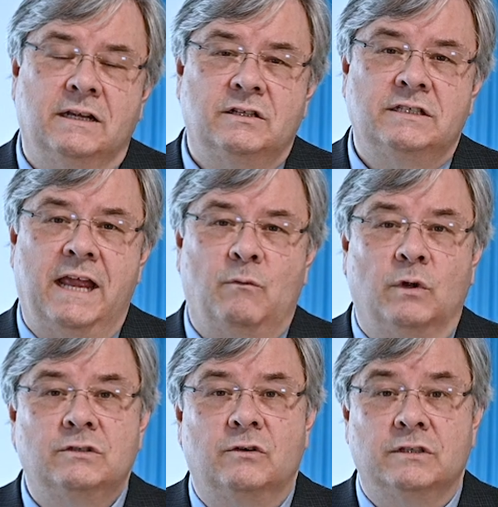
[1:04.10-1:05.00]
understand
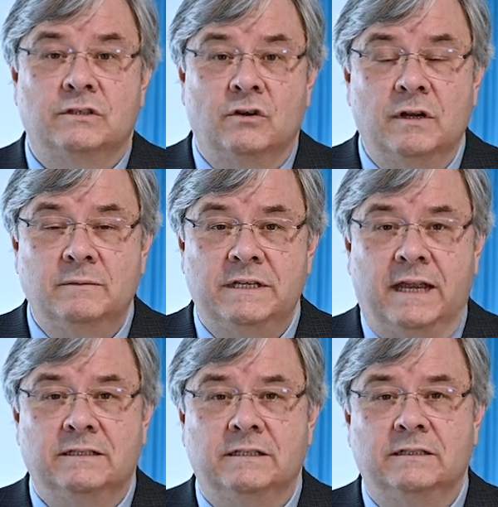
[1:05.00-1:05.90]
what's sort of
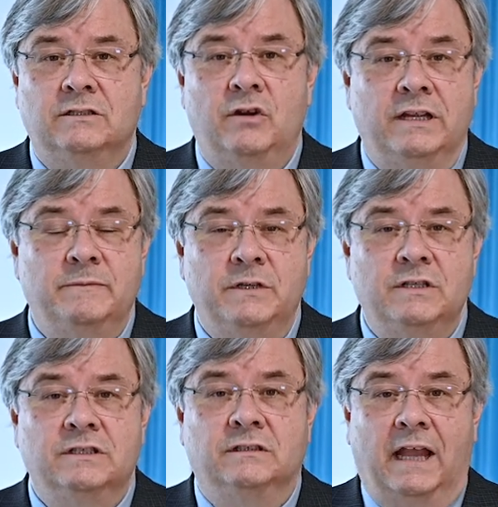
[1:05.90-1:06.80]
circumstances
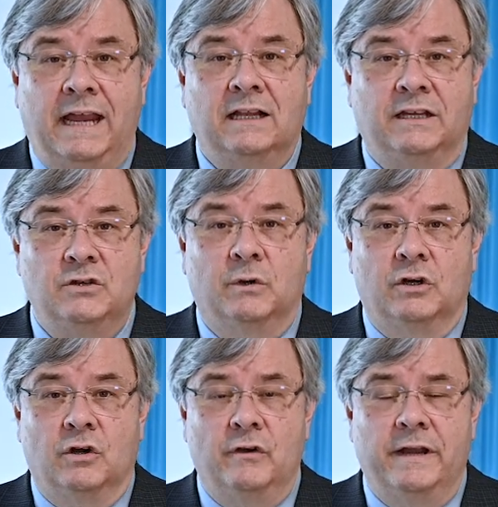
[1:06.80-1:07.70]
transmission's likely to
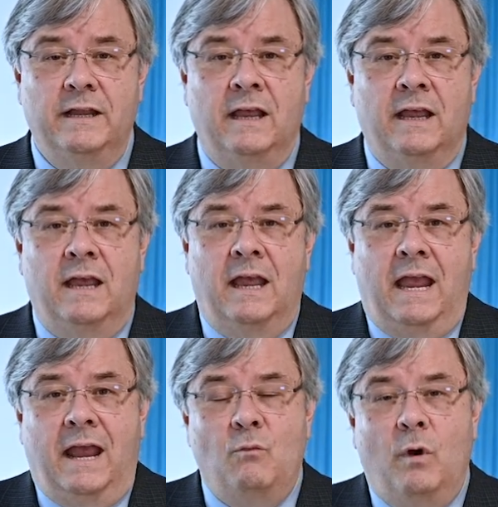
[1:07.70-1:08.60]
occur in.
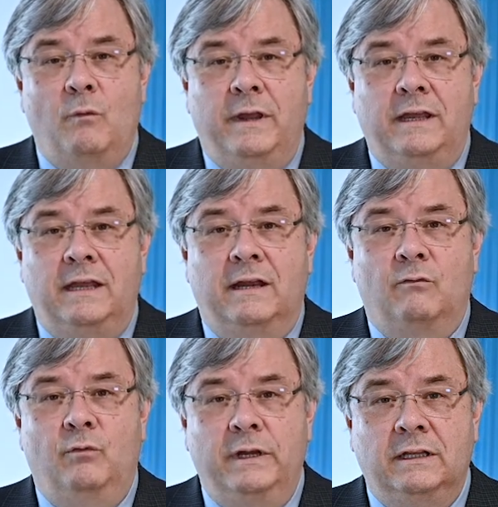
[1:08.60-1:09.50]
And what we
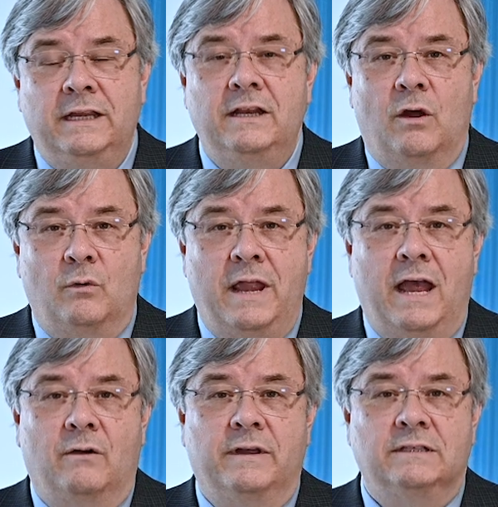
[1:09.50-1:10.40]
really know
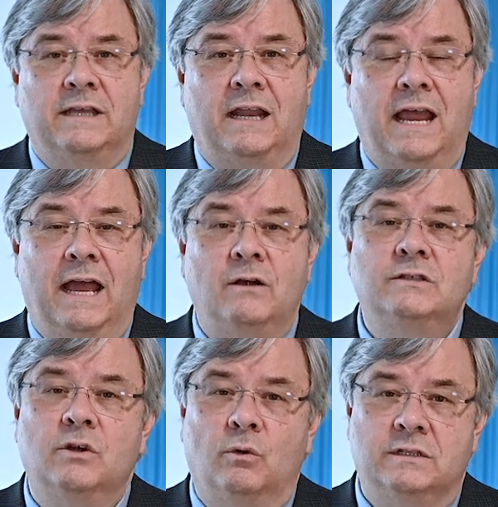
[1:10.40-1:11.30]
now is that
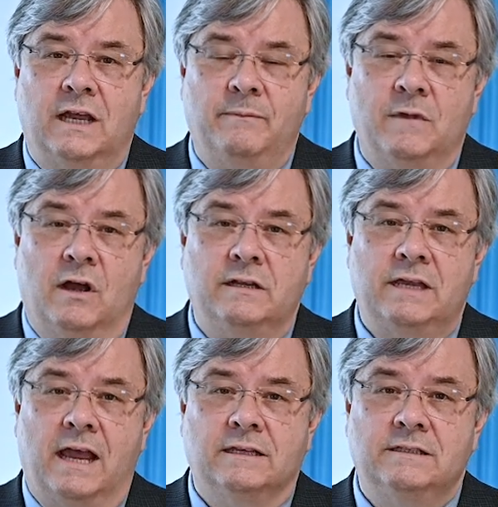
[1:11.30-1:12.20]
household type
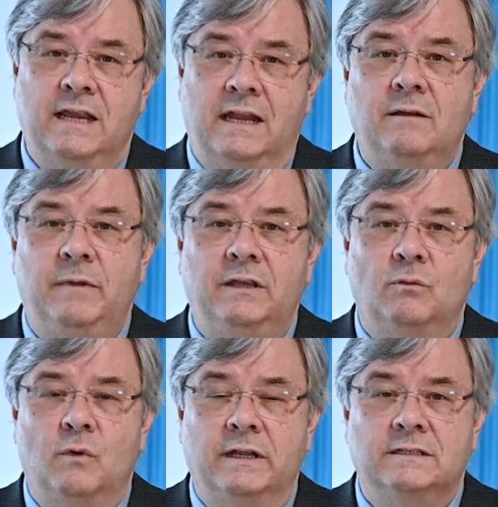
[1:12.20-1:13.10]
contacts tend to be
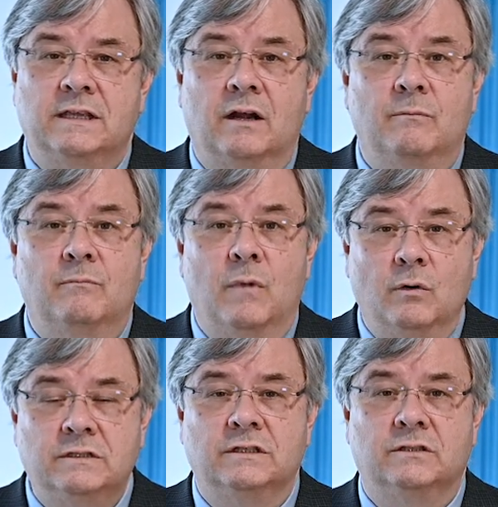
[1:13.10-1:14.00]
the ones that are
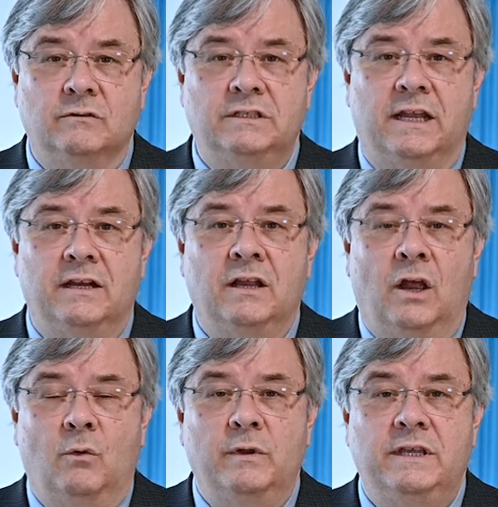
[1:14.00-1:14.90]
most associated
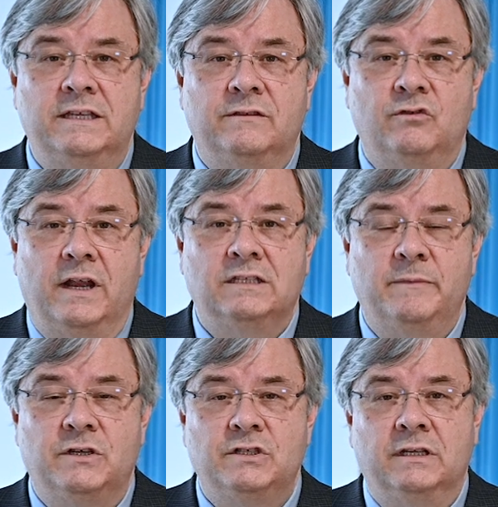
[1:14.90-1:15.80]
with ease of
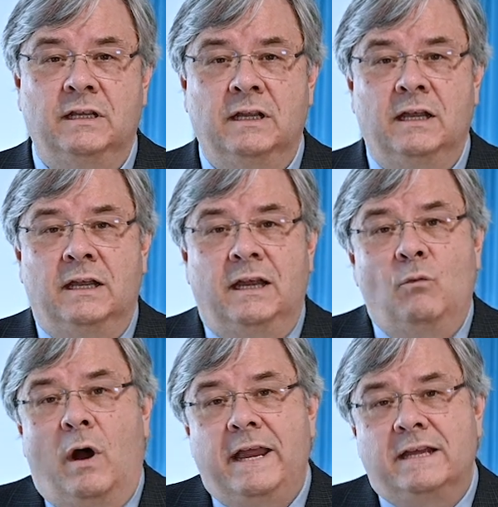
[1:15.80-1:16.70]
transmission.
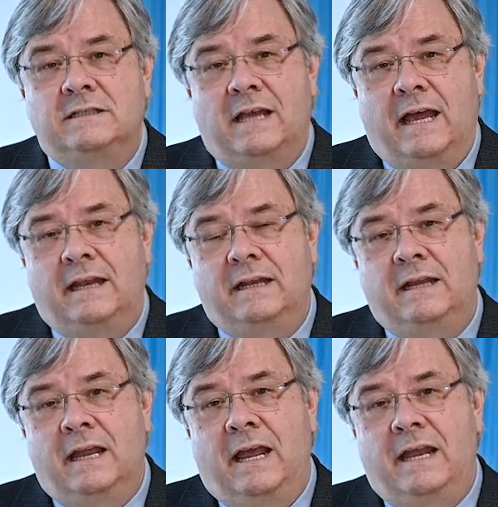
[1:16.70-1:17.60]
And why is that?
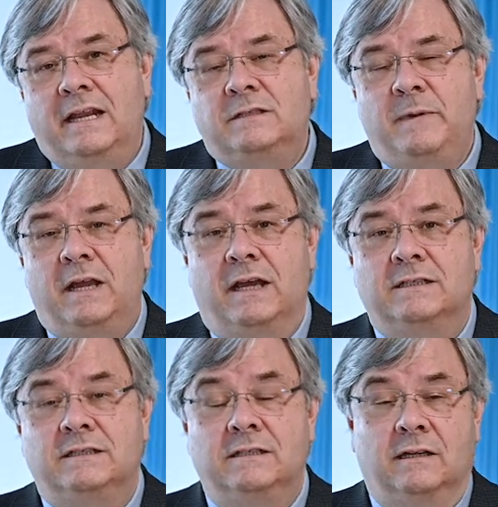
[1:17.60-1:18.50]
It is
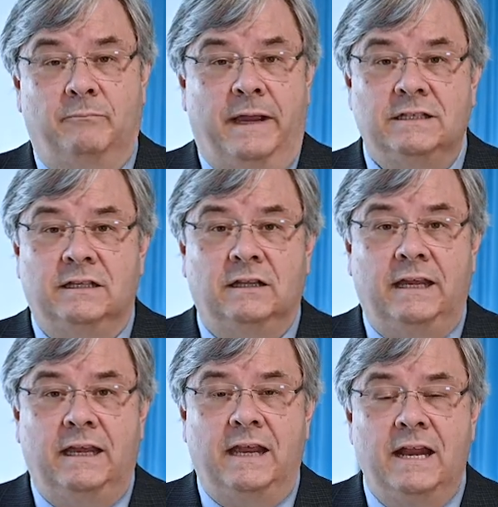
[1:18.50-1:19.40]
because
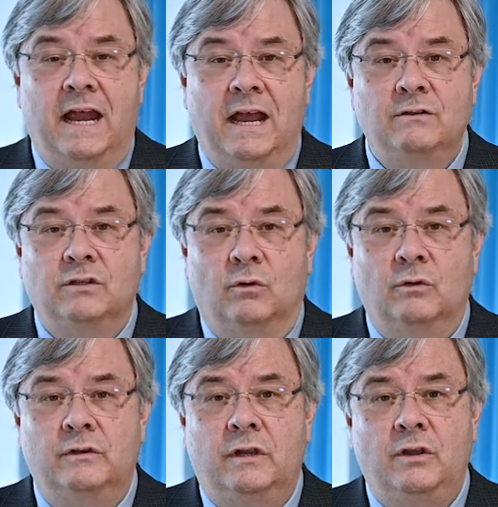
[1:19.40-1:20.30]
basically in a
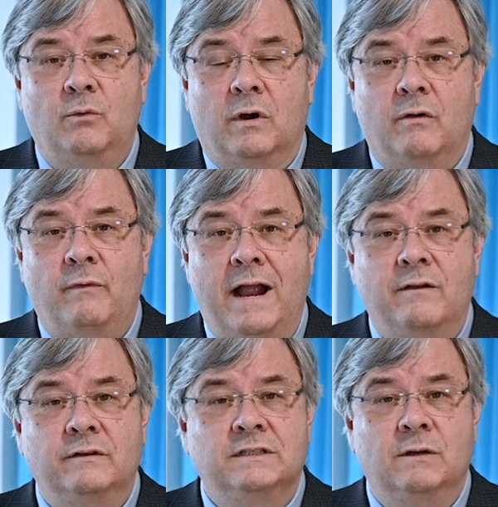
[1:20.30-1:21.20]
household, you are
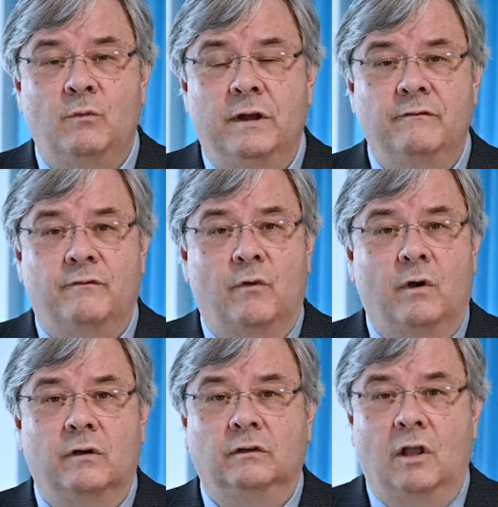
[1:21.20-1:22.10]
around someone
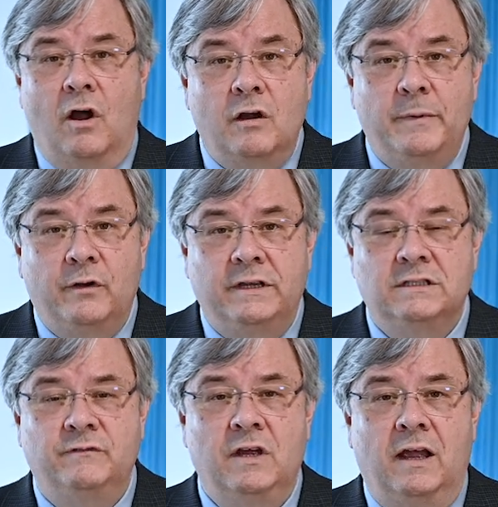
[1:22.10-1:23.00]
for long
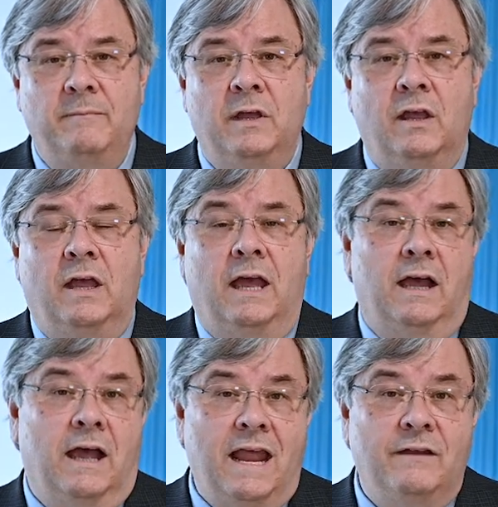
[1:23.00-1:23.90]
periods of time,
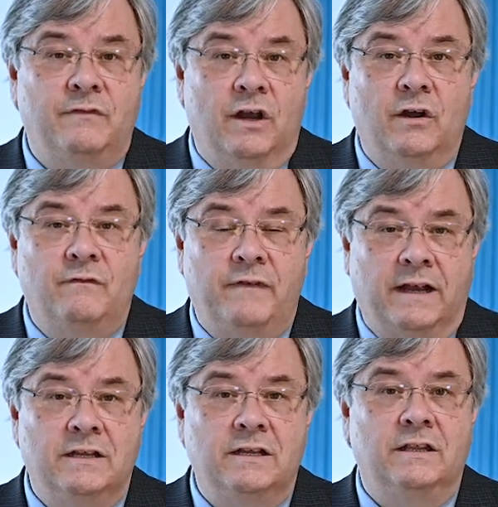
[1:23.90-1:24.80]
uh, and if they're
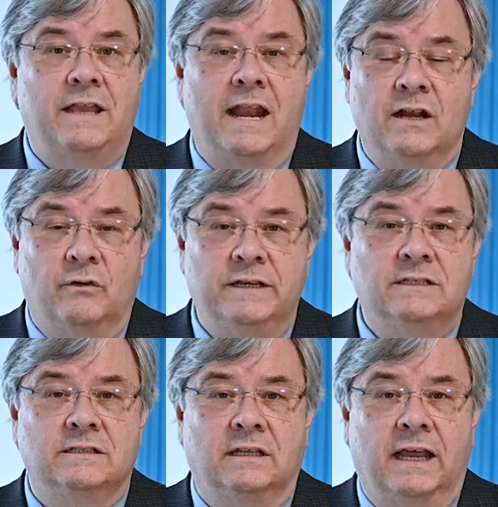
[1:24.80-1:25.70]
infected, that
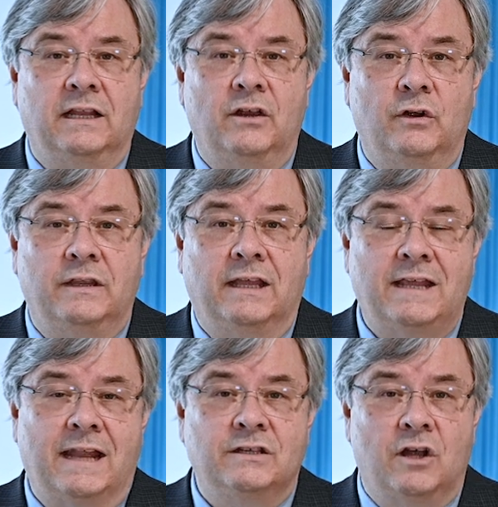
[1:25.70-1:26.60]
increases the likelihood that
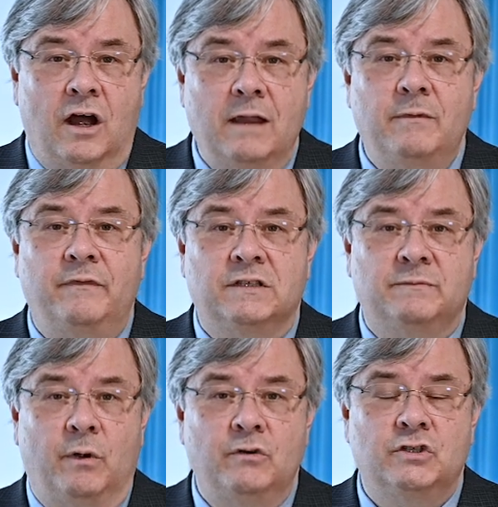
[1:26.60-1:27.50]
that time of
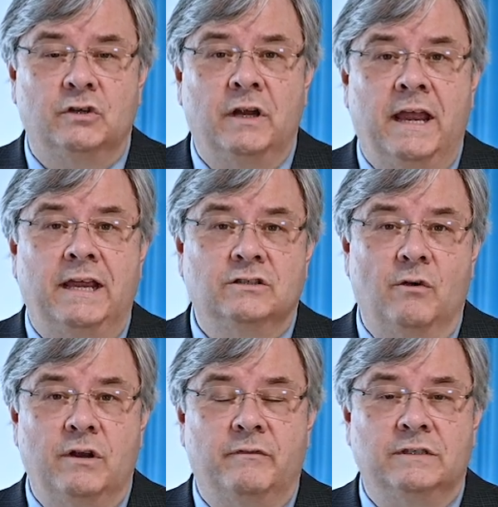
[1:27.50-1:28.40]
exposure is
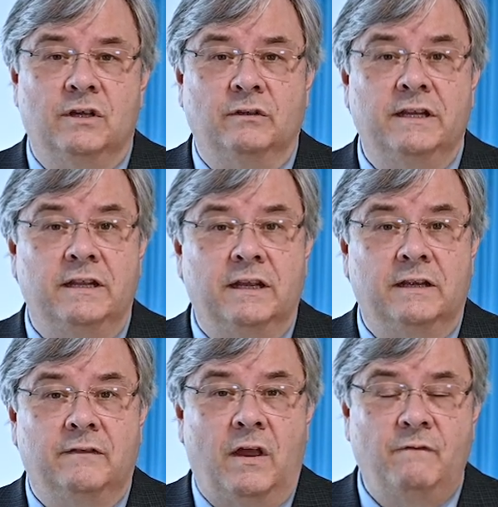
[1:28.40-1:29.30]
going to result in
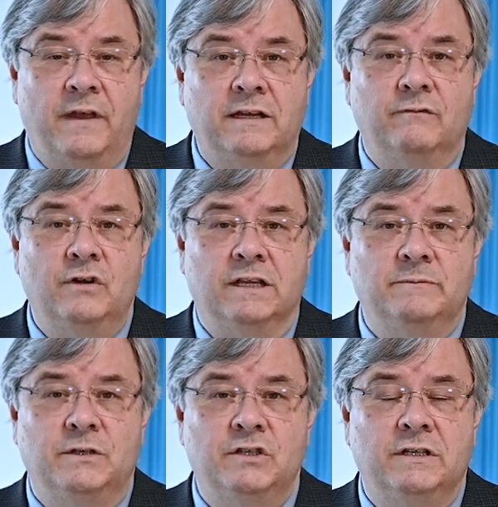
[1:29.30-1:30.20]
uh, effective
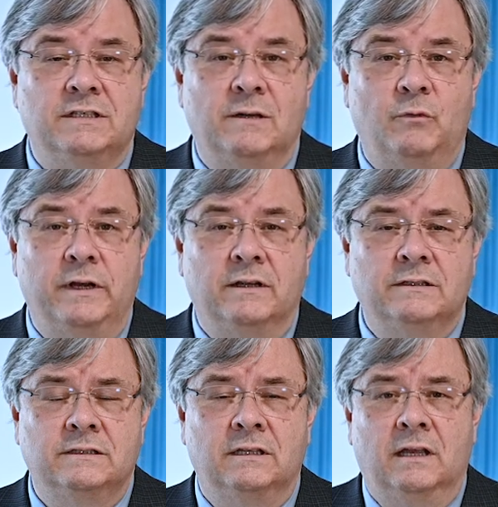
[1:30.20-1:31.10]
transmission to someone
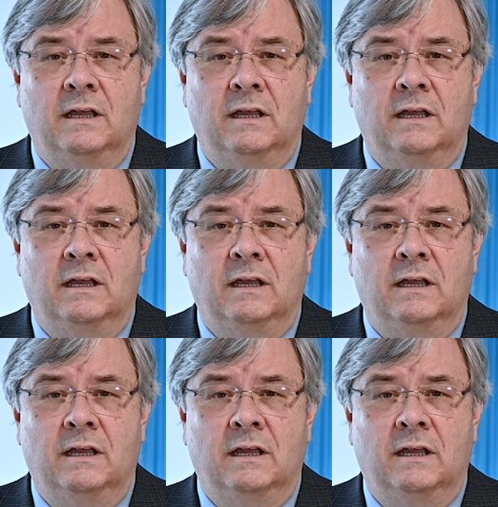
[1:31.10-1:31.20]
else.